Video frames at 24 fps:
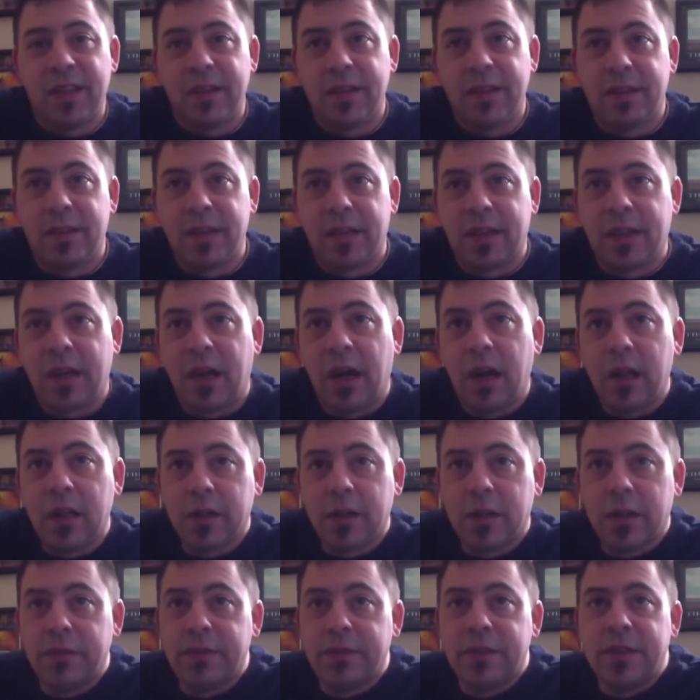The
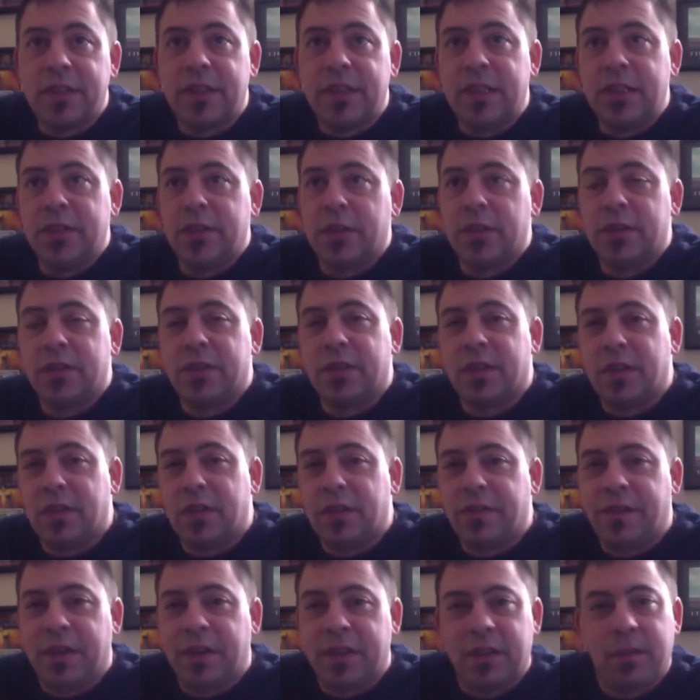color of the t-shirt is going to
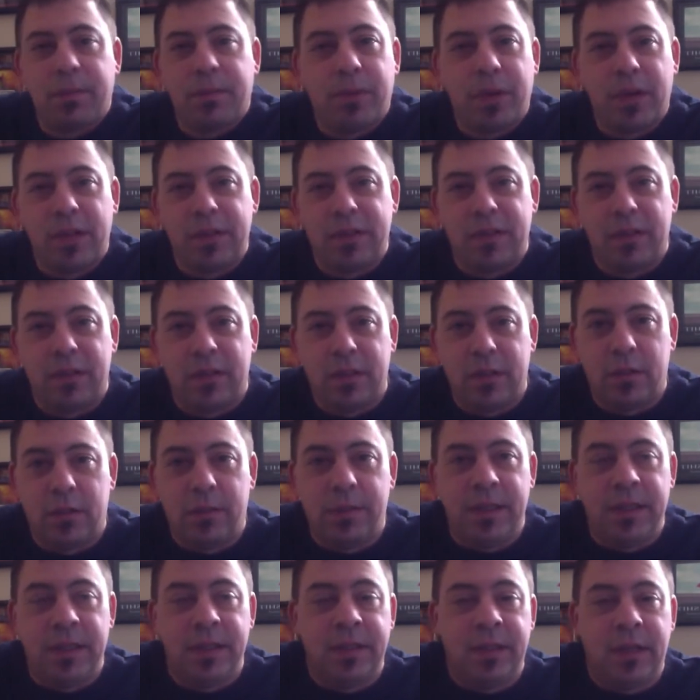affect the price a little
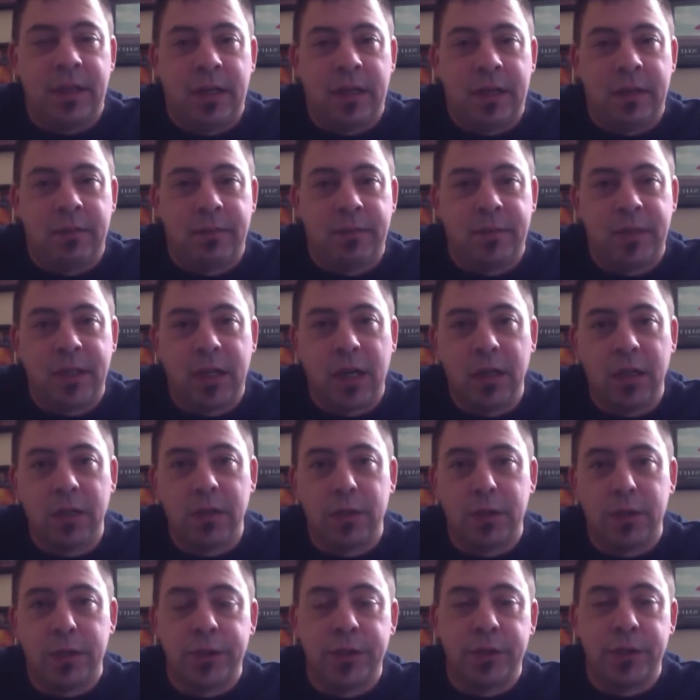bit.
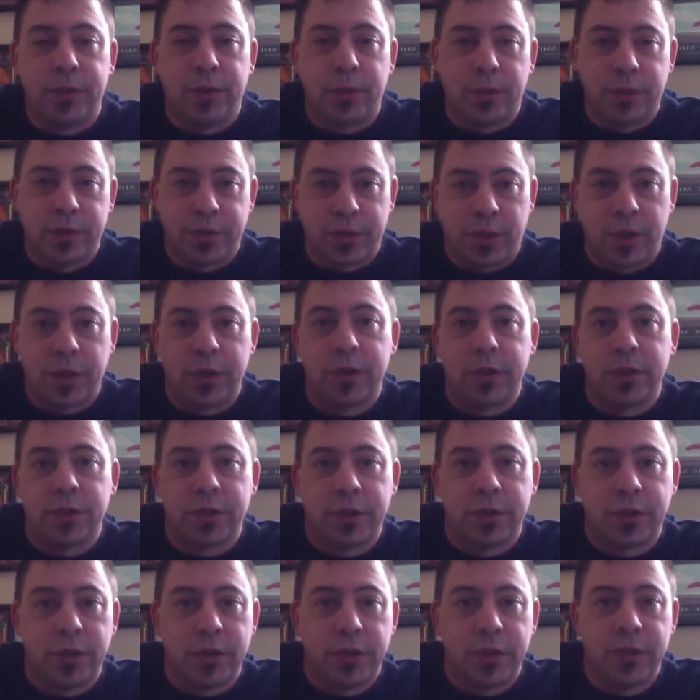Colored or darker
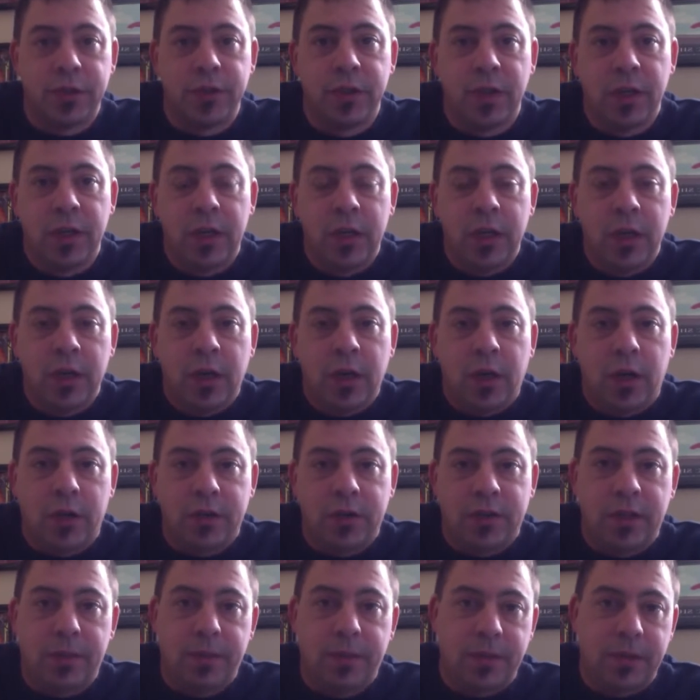shirts are
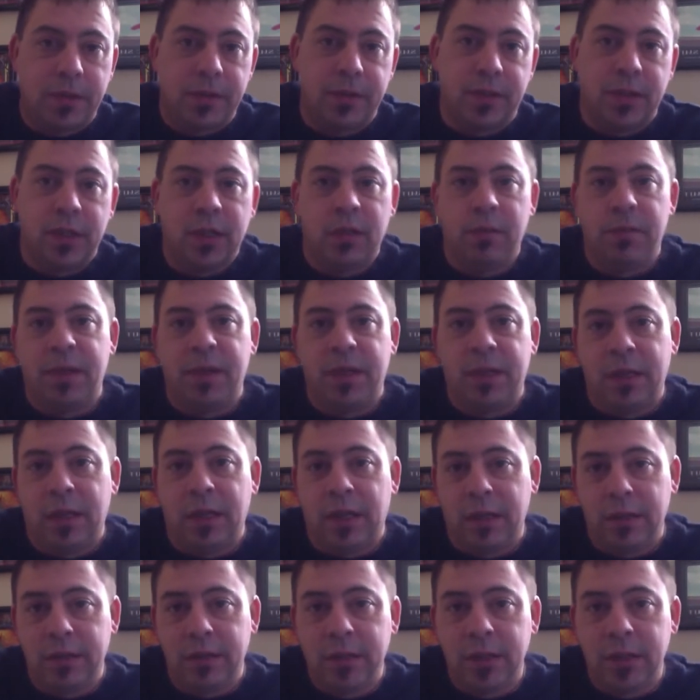typically going to be
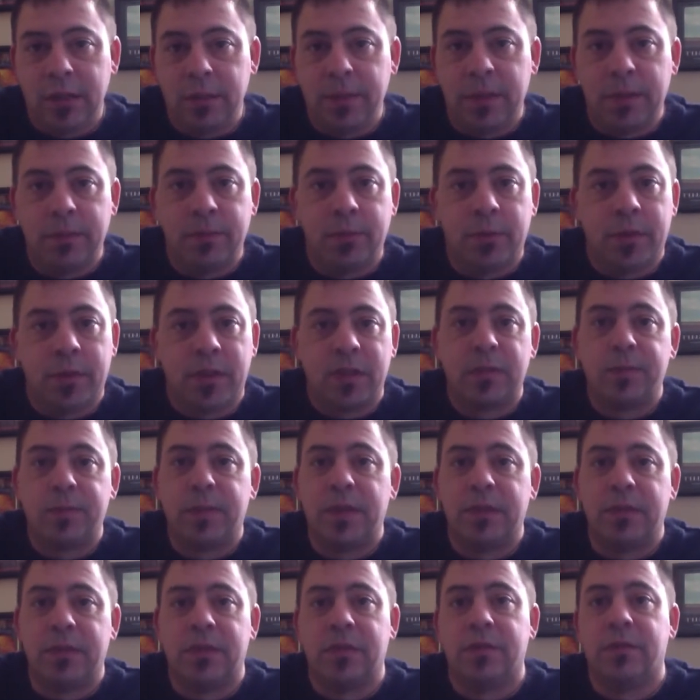a little bit more
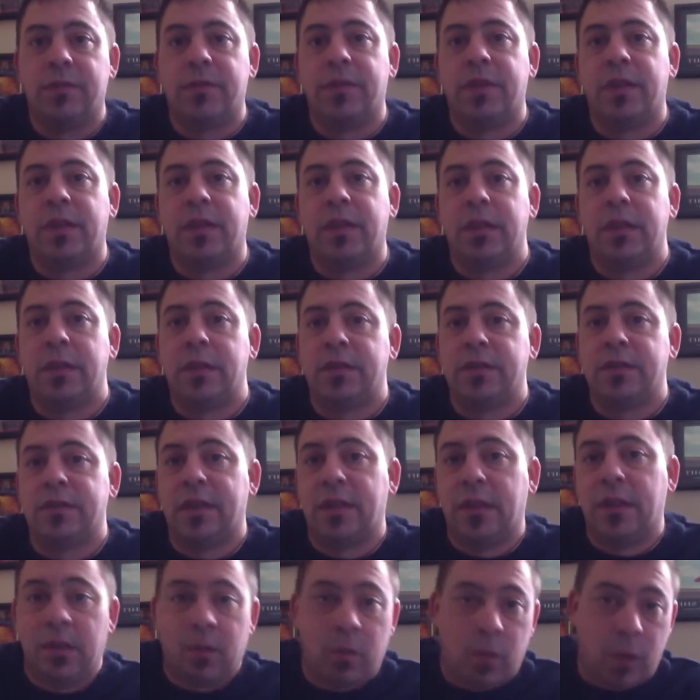expensive than,
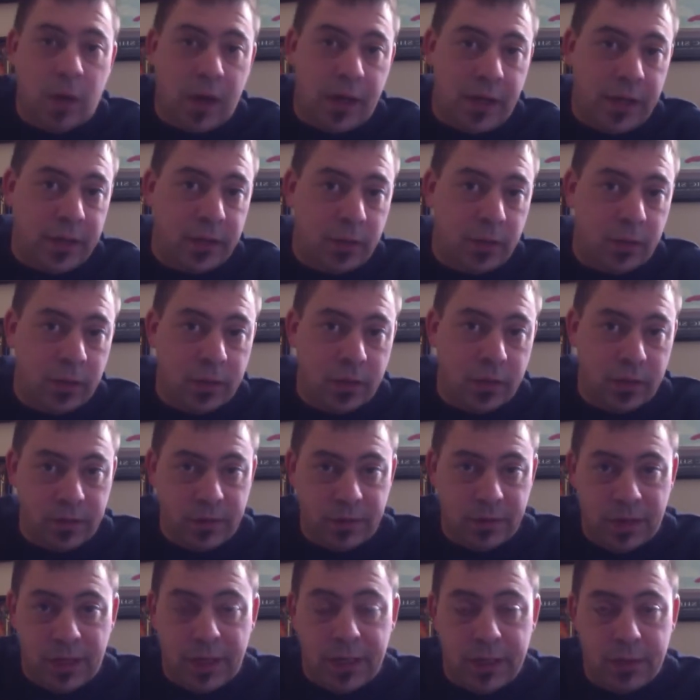say, a white or a
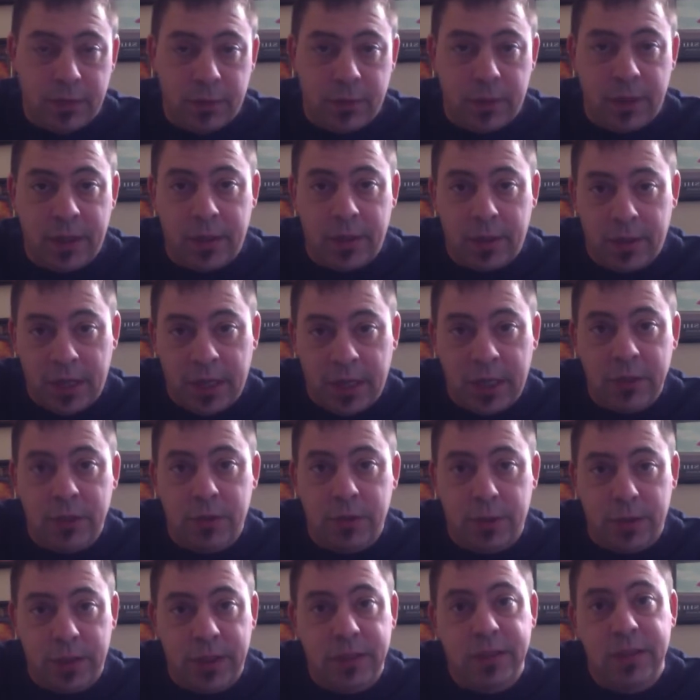light gray or ash
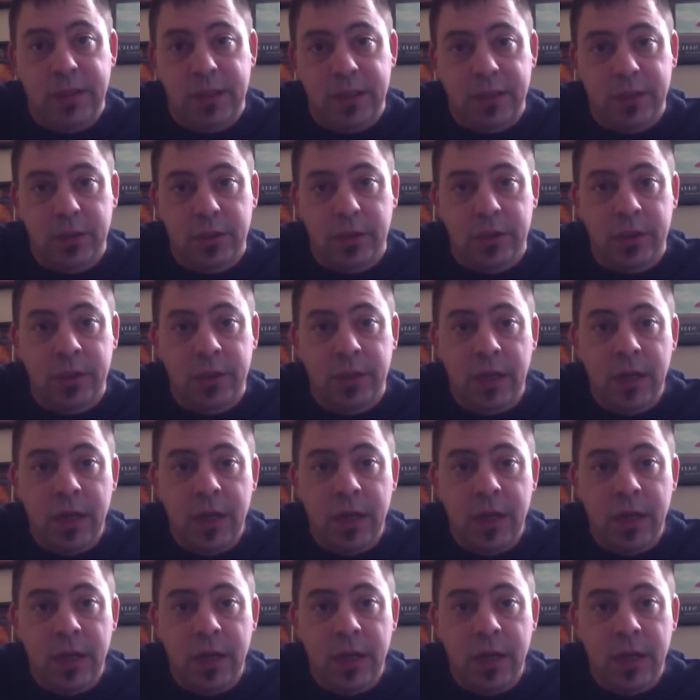gray t-shirt.